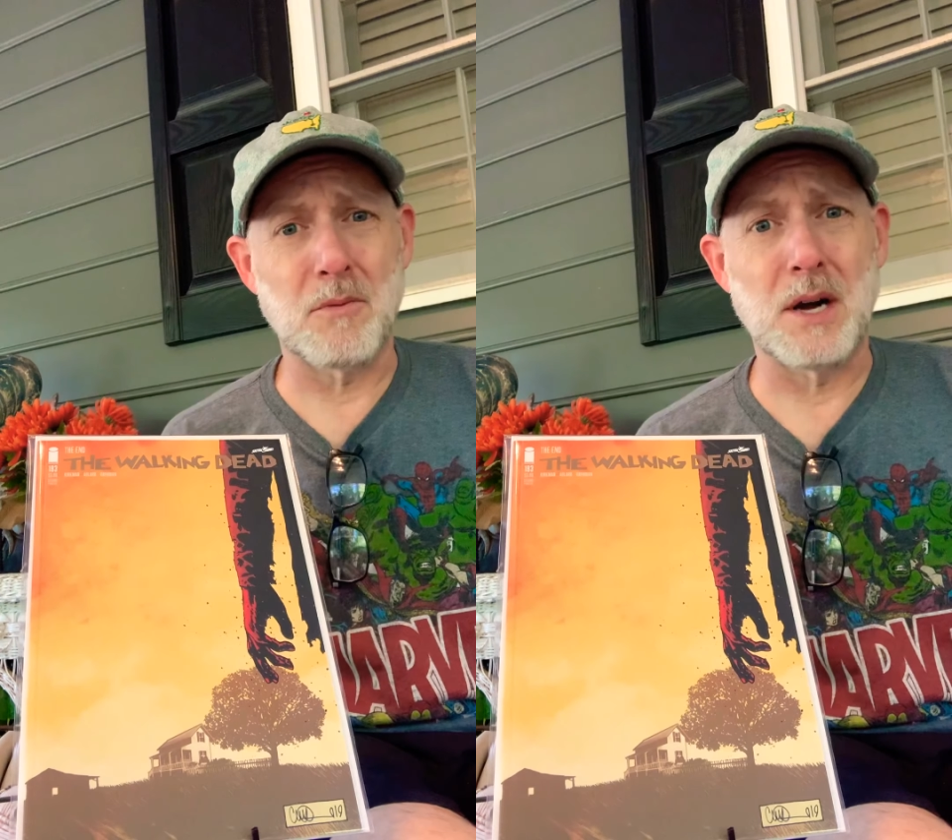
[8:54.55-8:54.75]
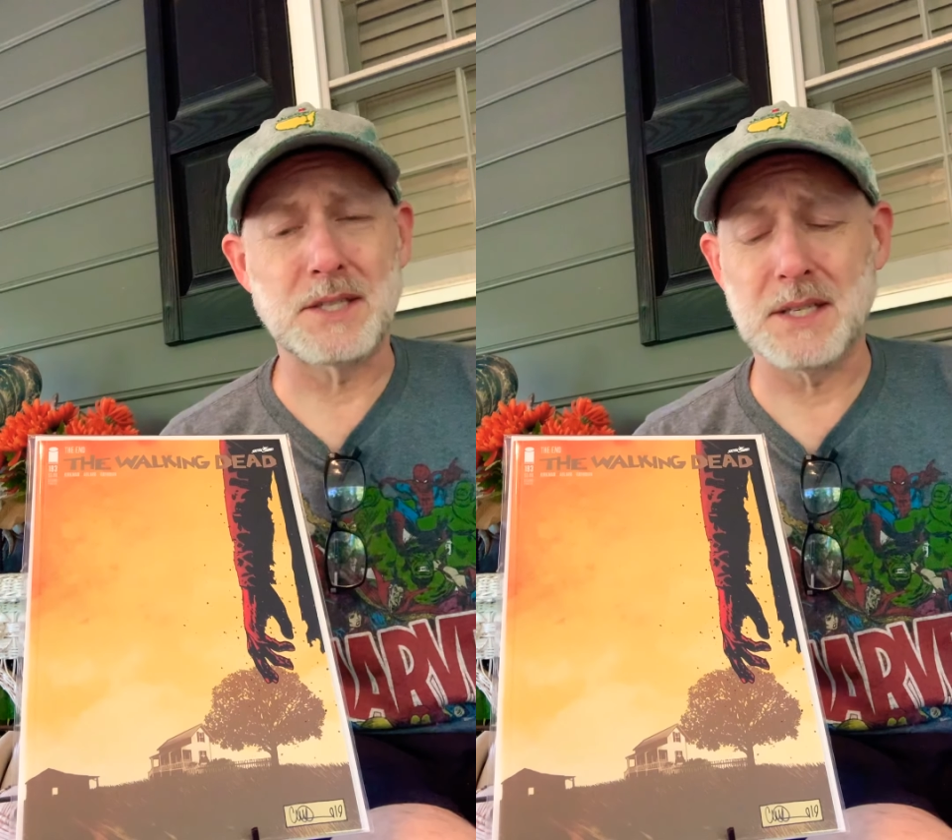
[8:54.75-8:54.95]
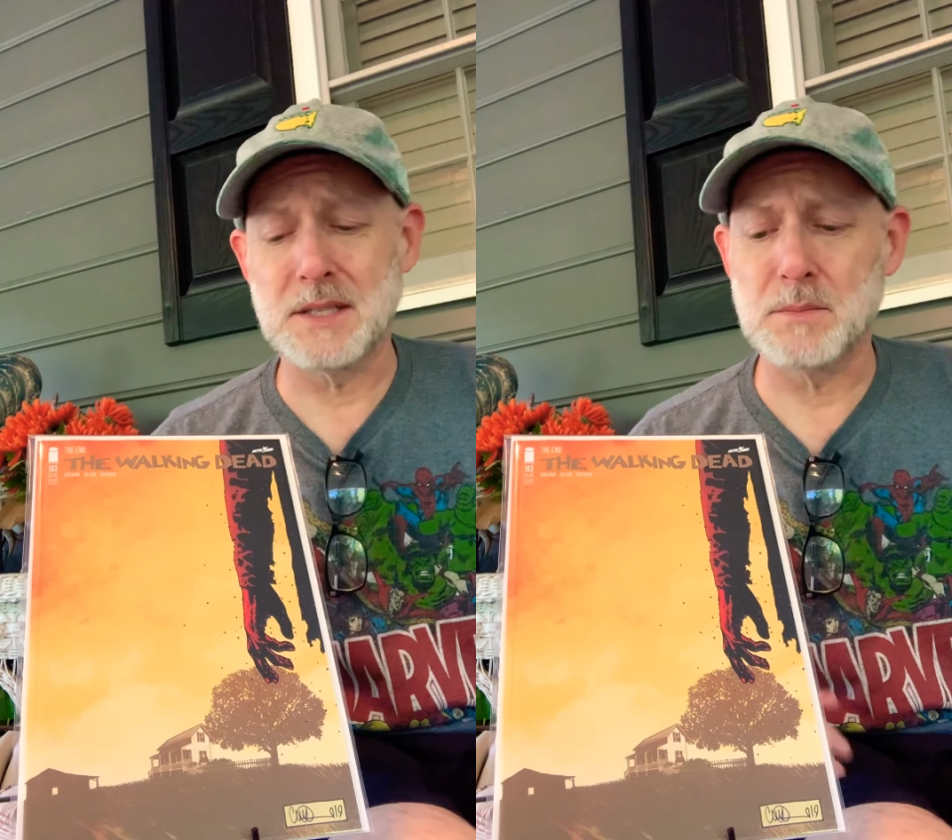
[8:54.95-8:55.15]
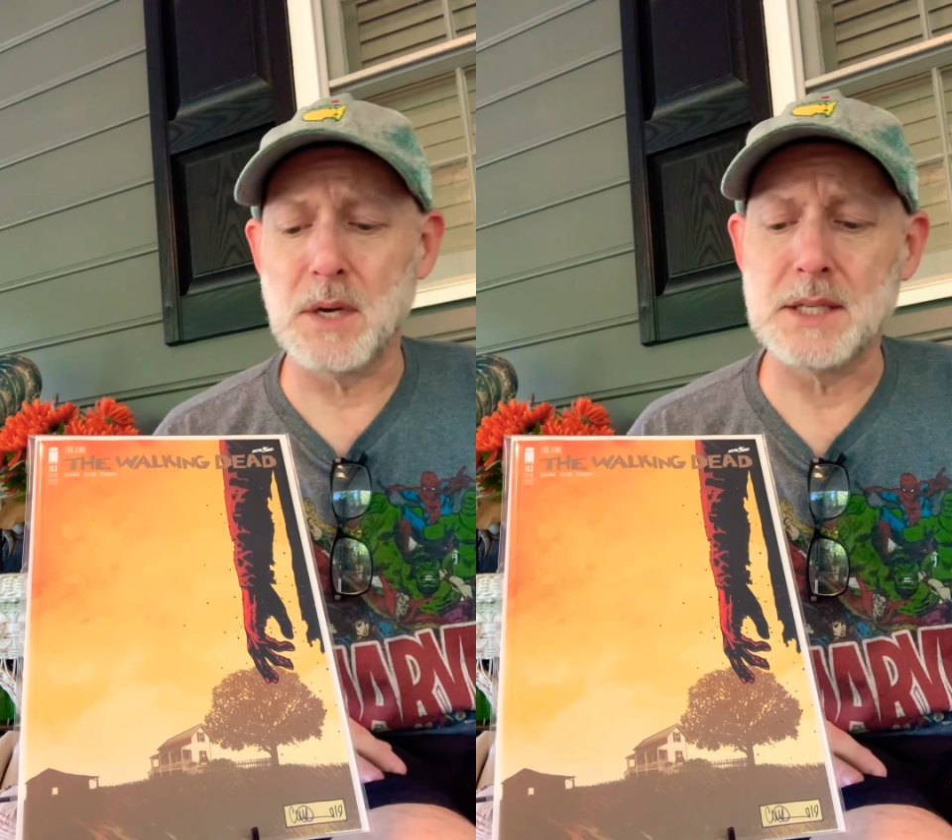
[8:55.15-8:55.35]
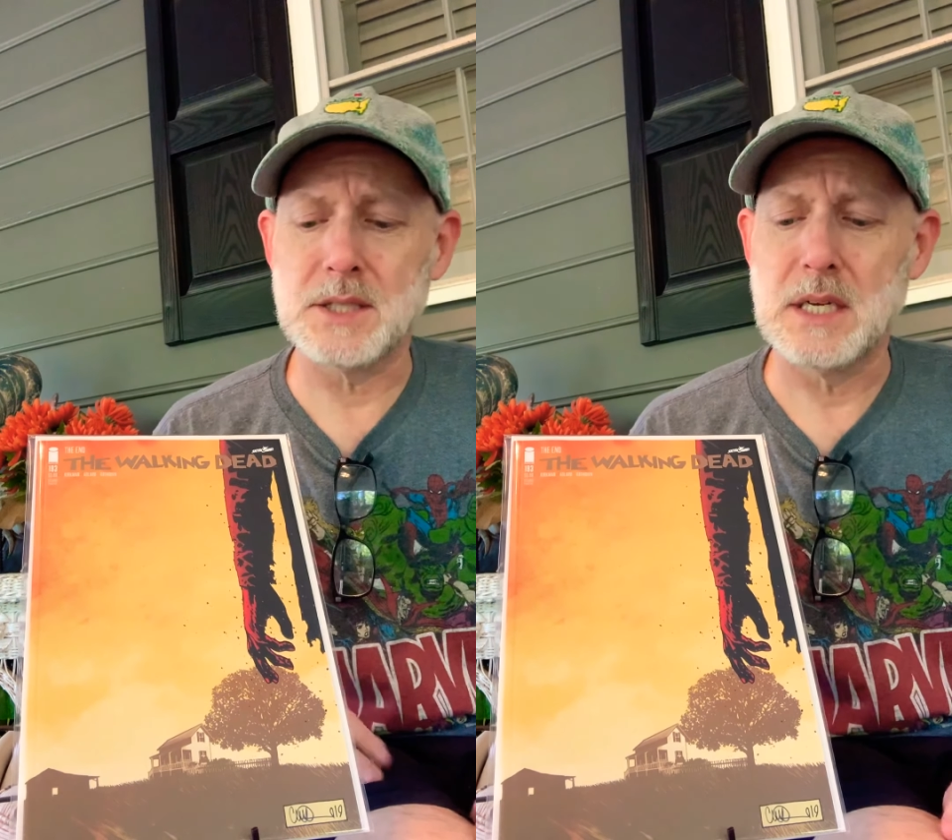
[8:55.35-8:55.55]
watching it as
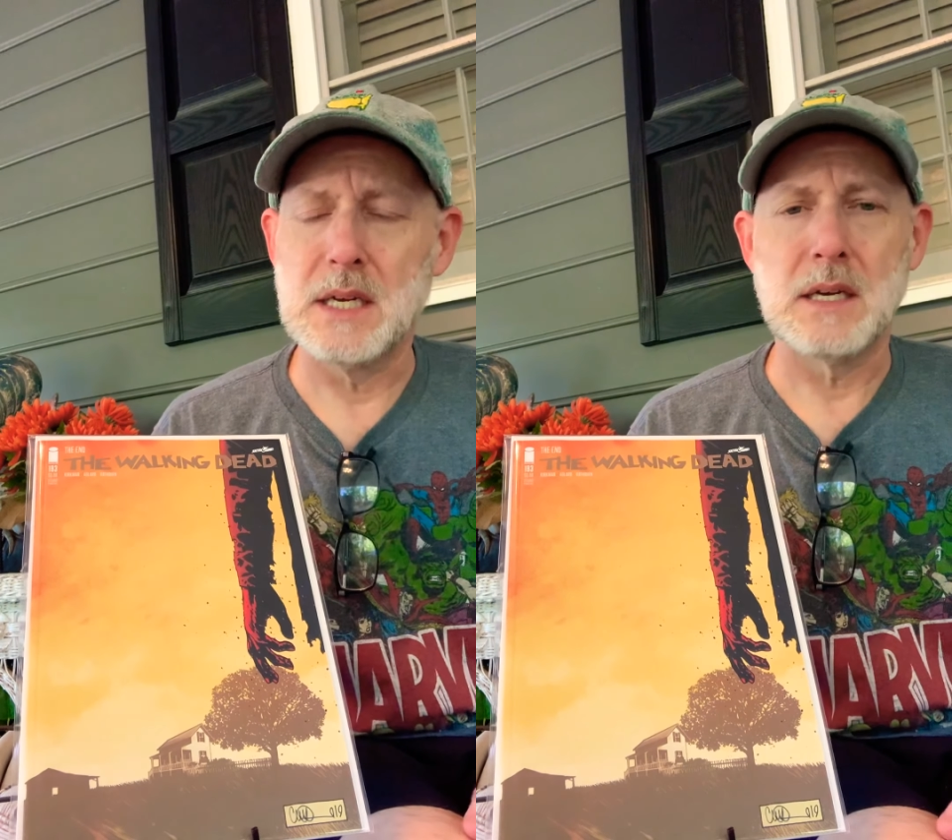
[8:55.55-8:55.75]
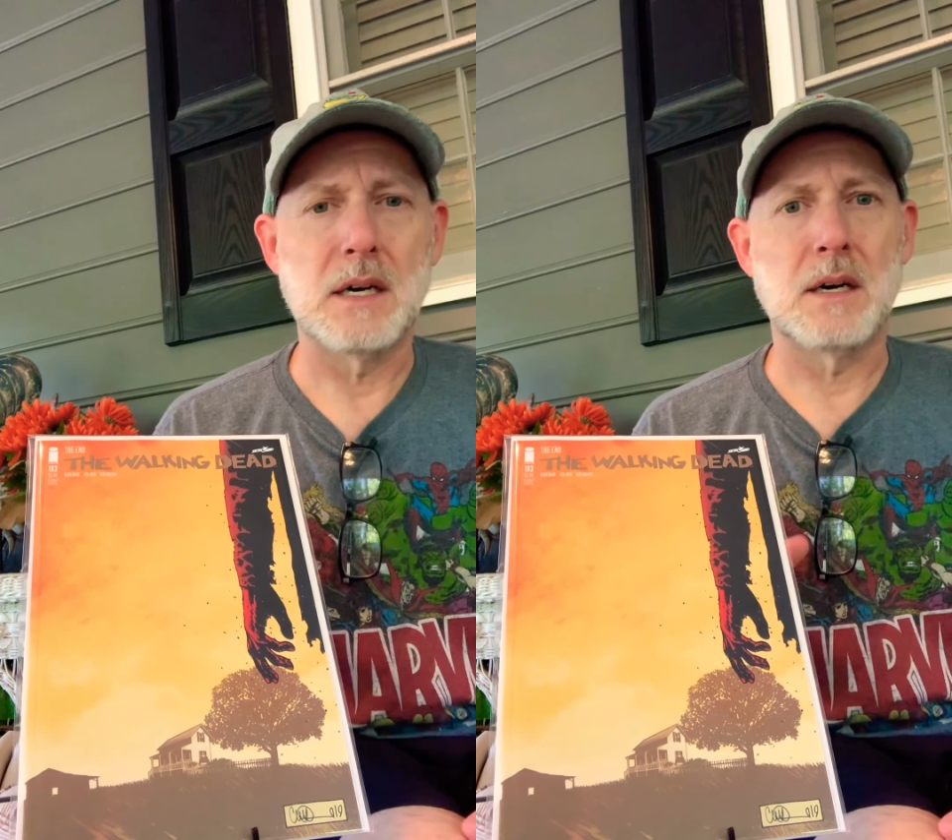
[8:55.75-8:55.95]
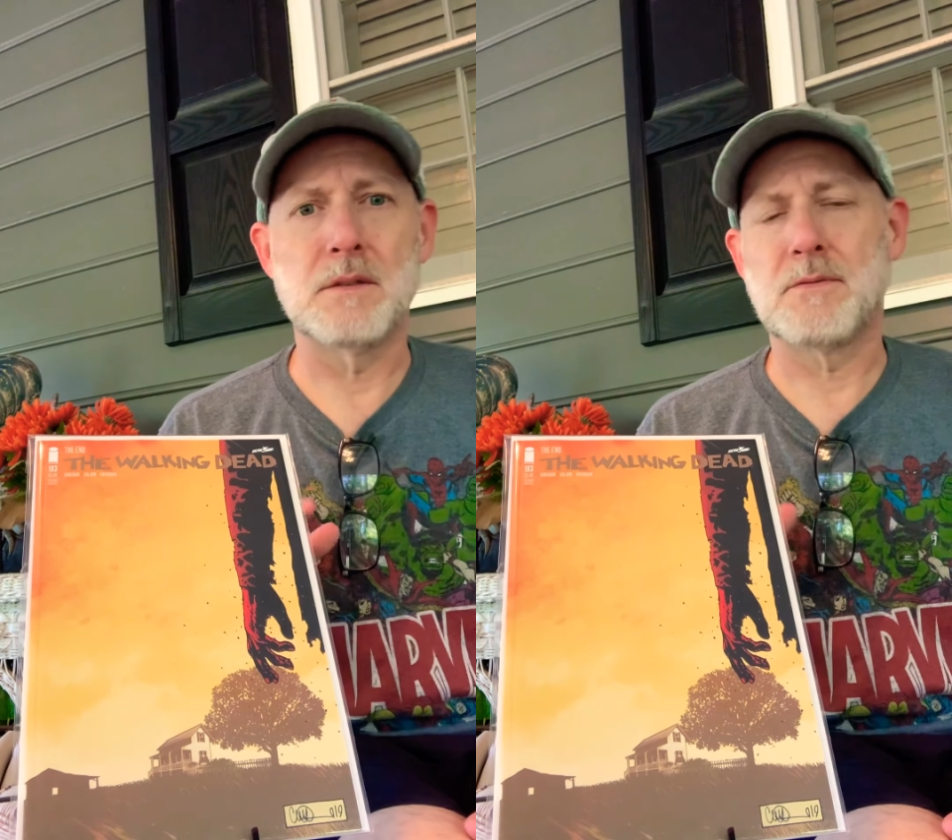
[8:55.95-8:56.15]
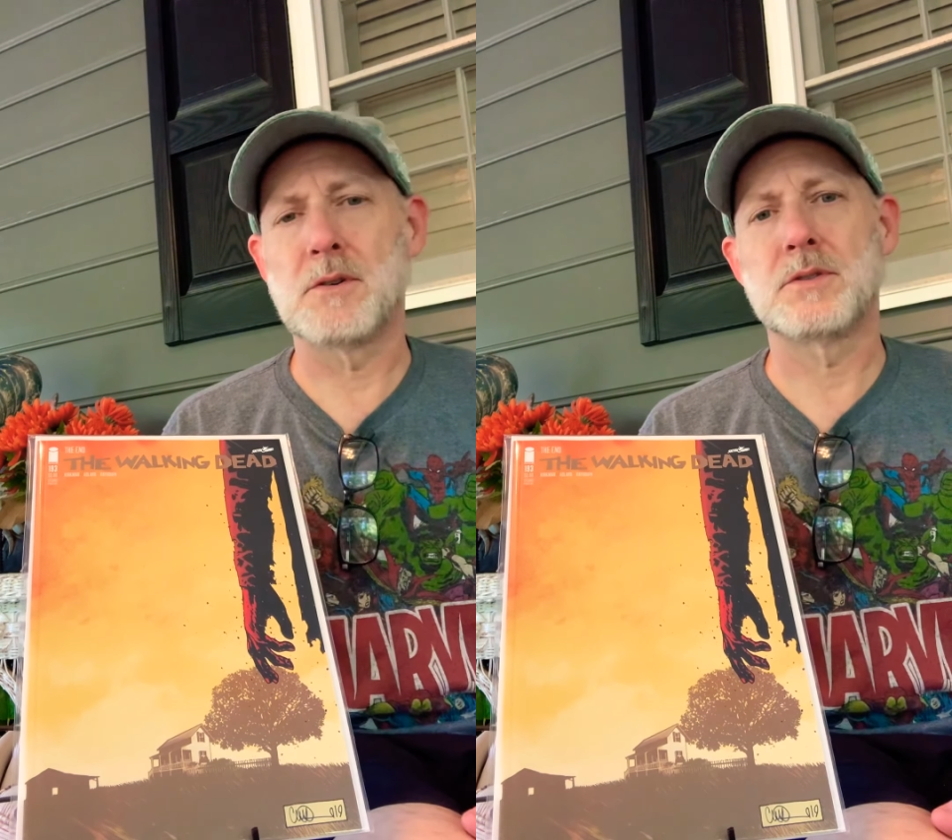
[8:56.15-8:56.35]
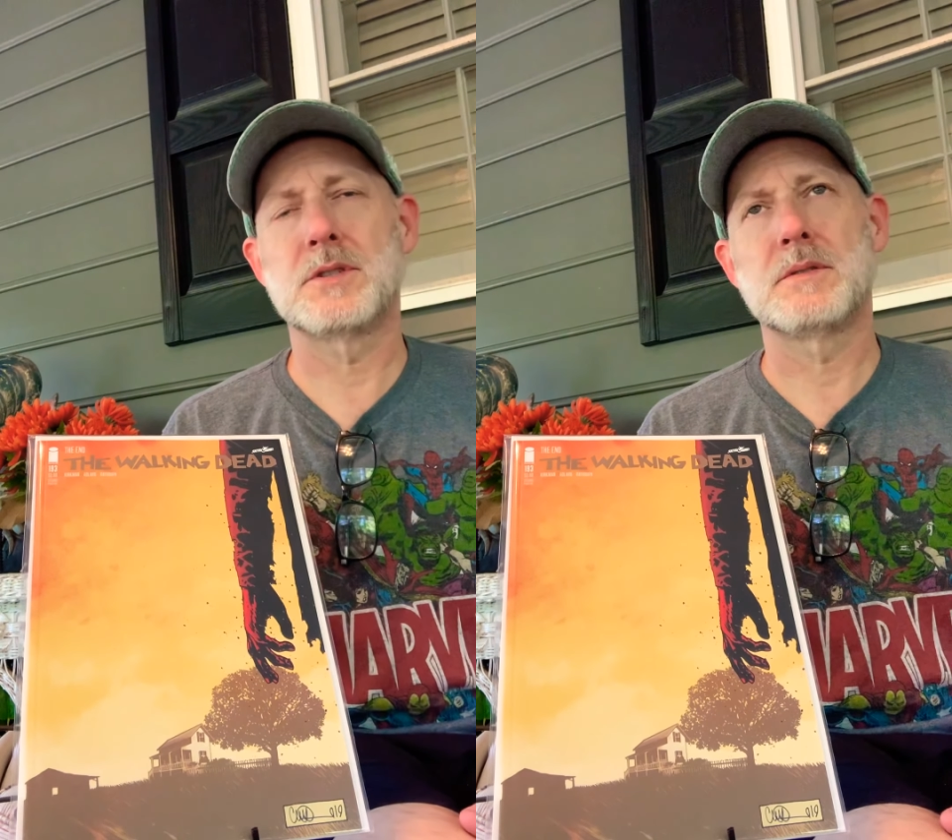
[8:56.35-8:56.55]
much. The
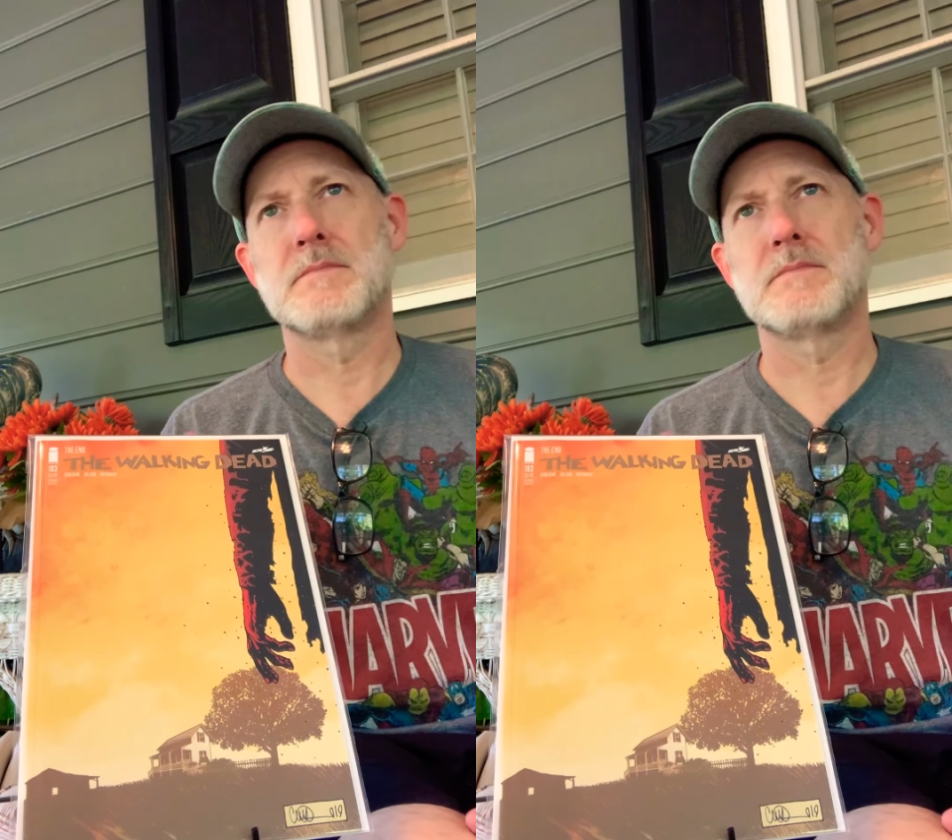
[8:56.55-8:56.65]
first